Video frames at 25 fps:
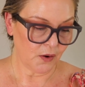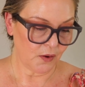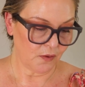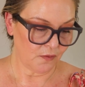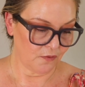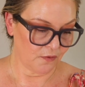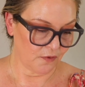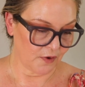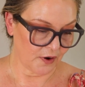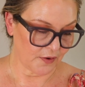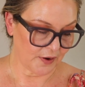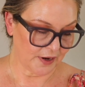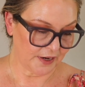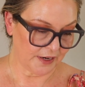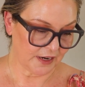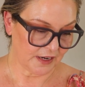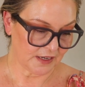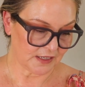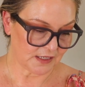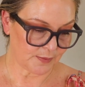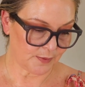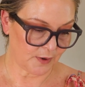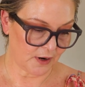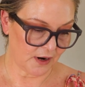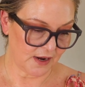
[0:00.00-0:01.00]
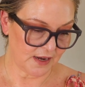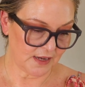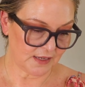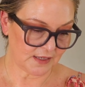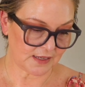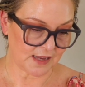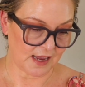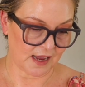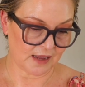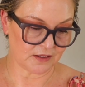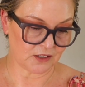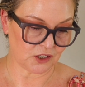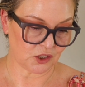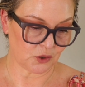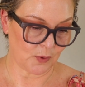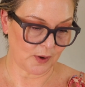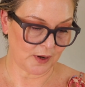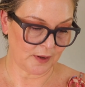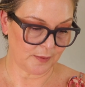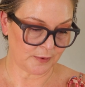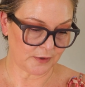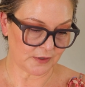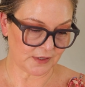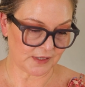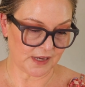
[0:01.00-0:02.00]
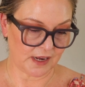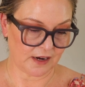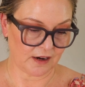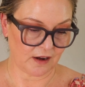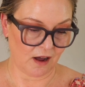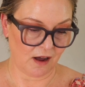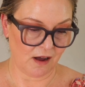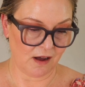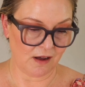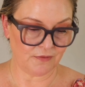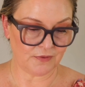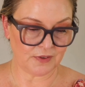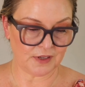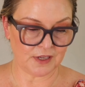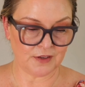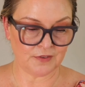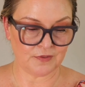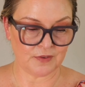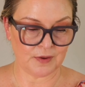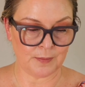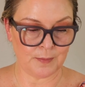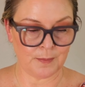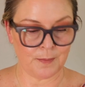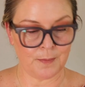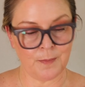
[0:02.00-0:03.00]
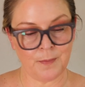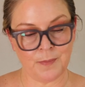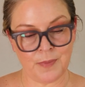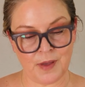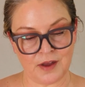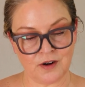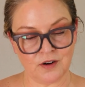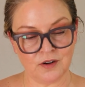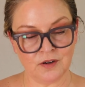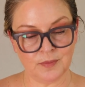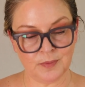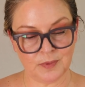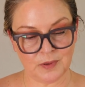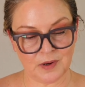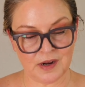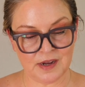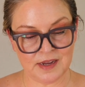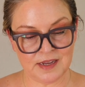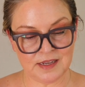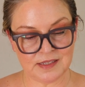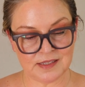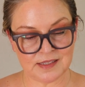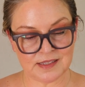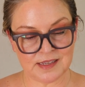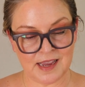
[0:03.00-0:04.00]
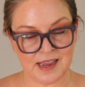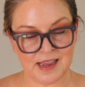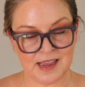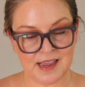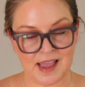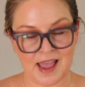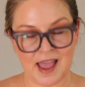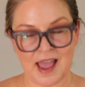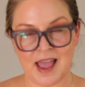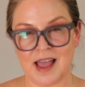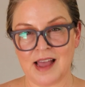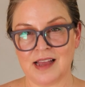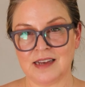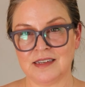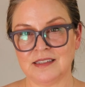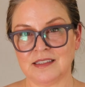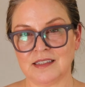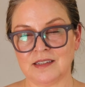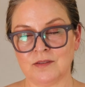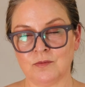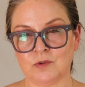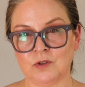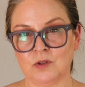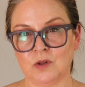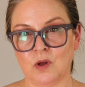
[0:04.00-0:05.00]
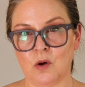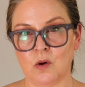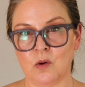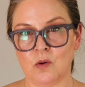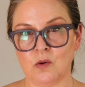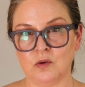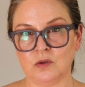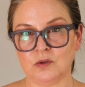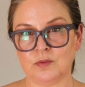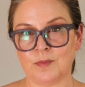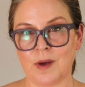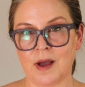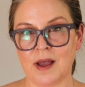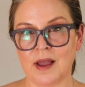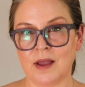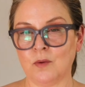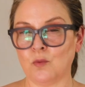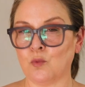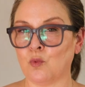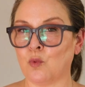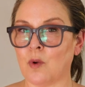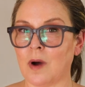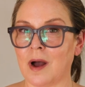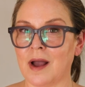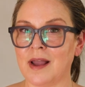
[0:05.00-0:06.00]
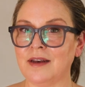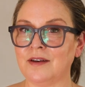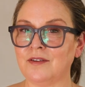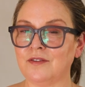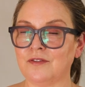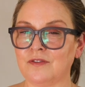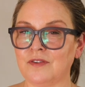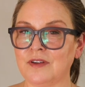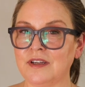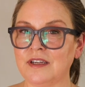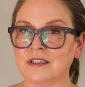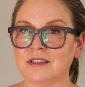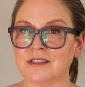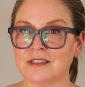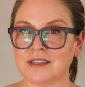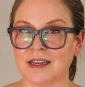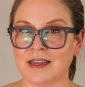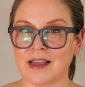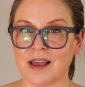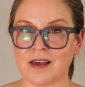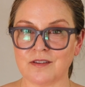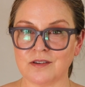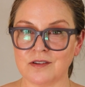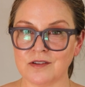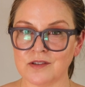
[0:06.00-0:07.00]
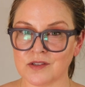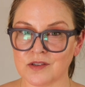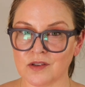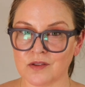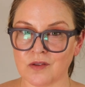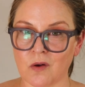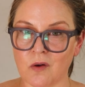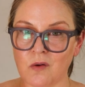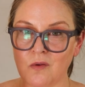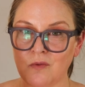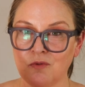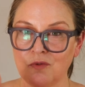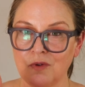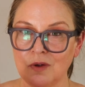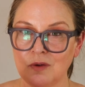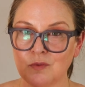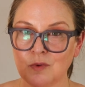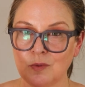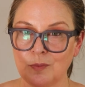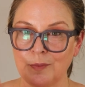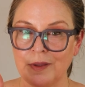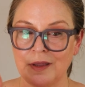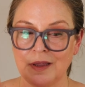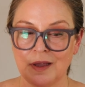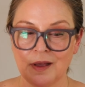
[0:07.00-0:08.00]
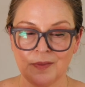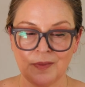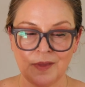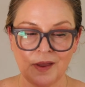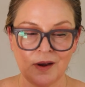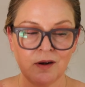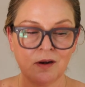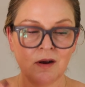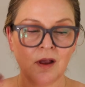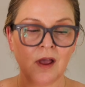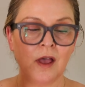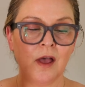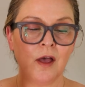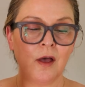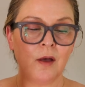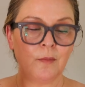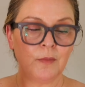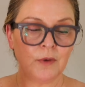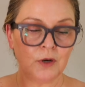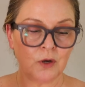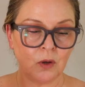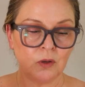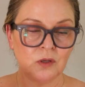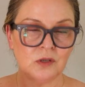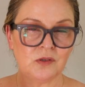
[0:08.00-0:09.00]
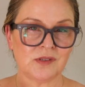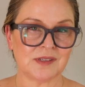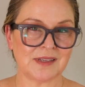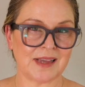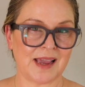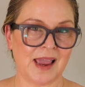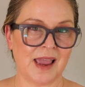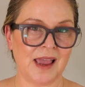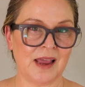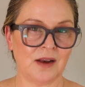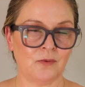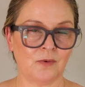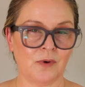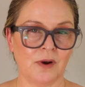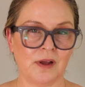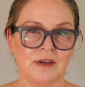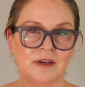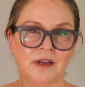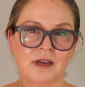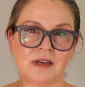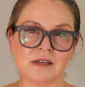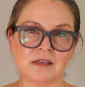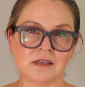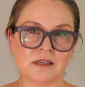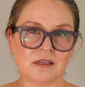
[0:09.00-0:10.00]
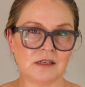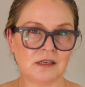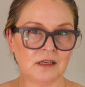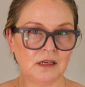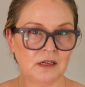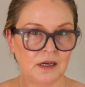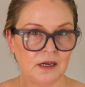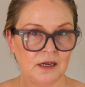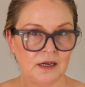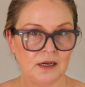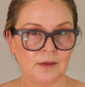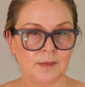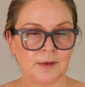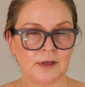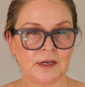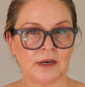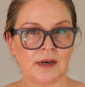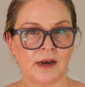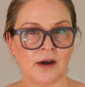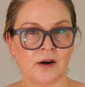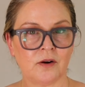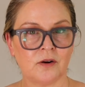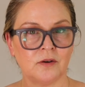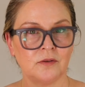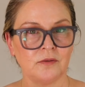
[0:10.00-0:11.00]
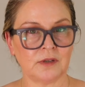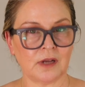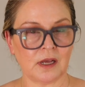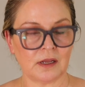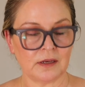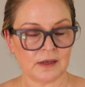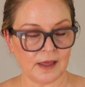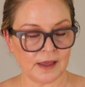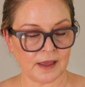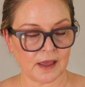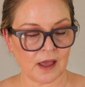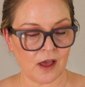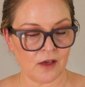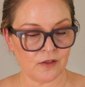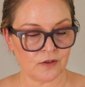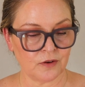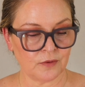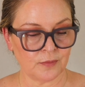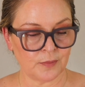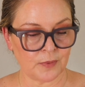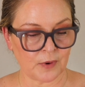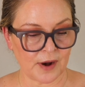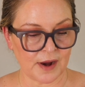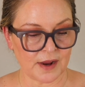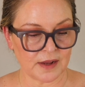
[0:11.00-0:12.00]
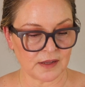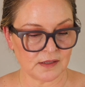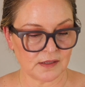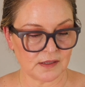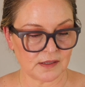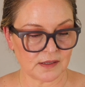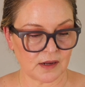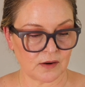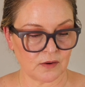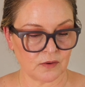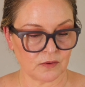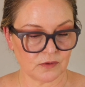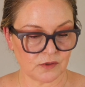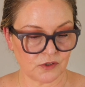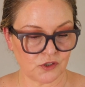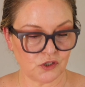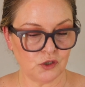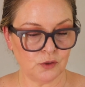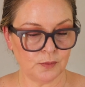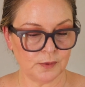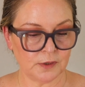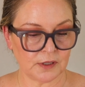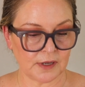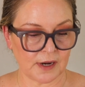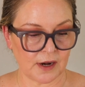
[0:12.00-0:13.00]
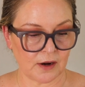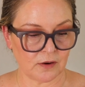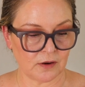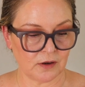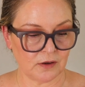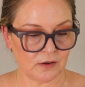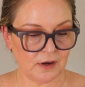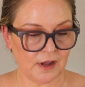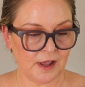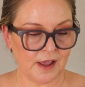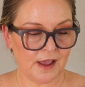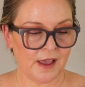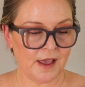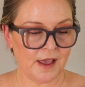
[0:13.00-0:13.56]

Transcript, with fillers: Very nice price. Add the twenty percent off, even better price. And it will hold my wide feet together, so the whole foot will be on there. Manolo's can run a teeny bit narrow, not like other brands that are super narrow.